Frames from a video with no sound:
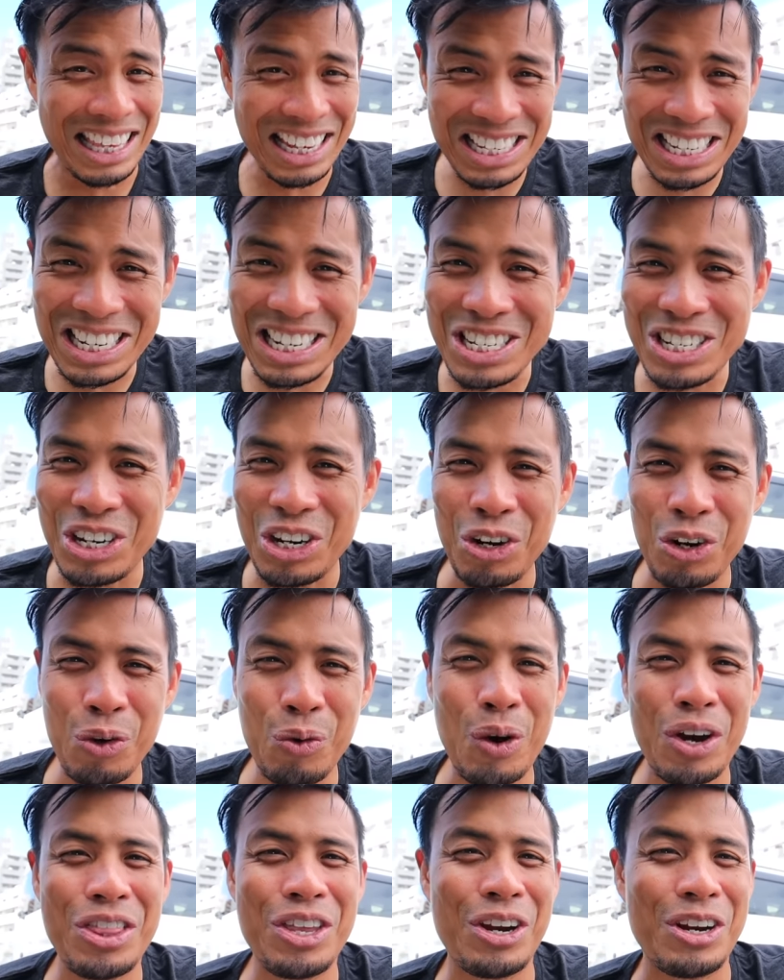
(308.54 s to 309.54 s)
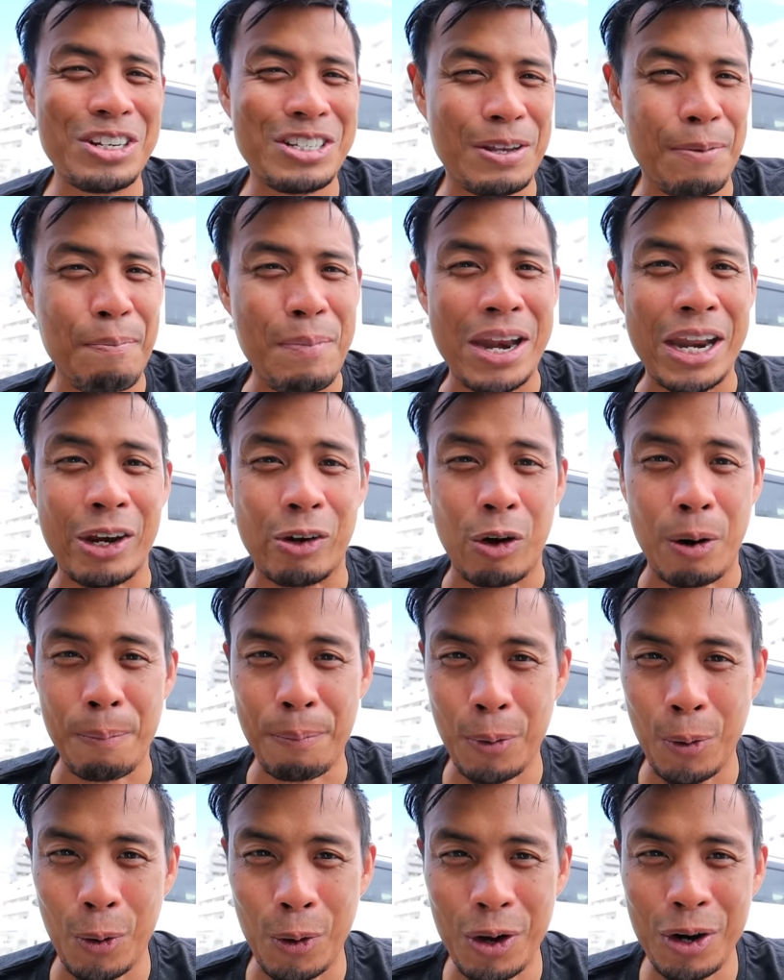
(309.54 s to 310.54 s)
This is true whether you're submitting a
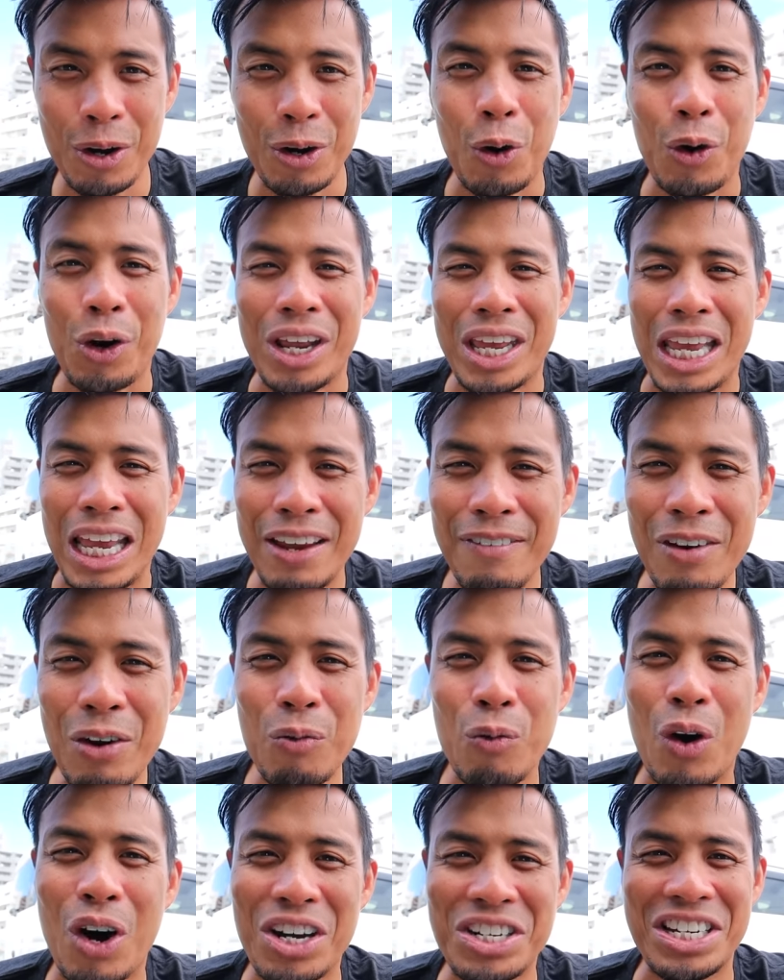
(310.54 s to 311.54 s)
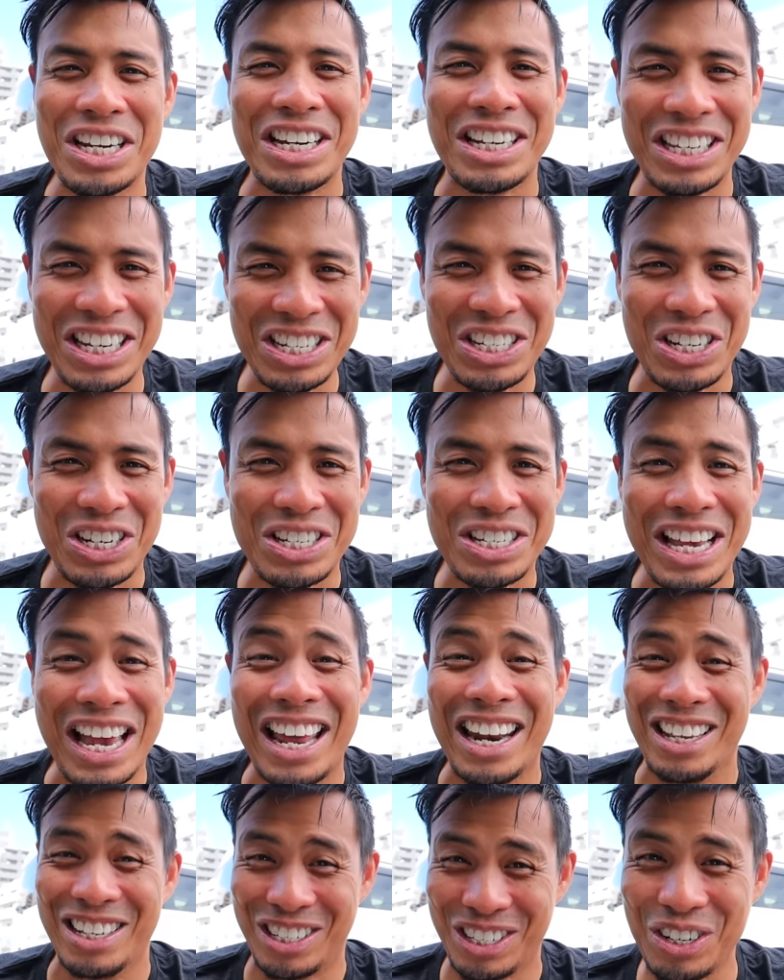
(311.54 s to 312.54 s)
report or even washing dishes
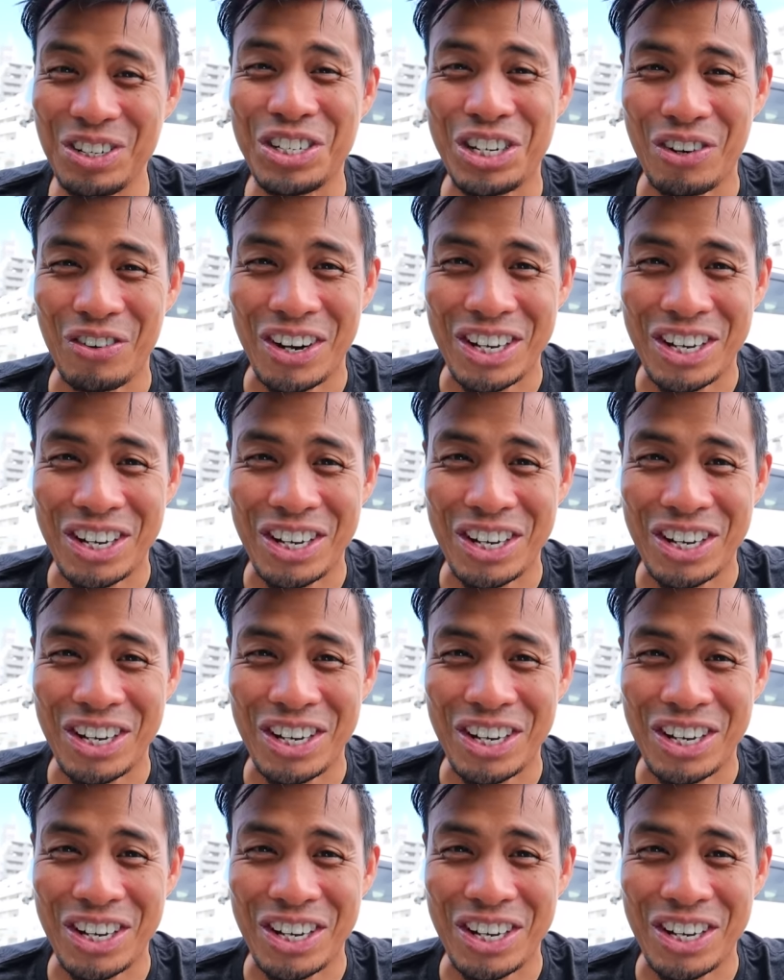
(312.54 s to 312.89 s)
at a sushi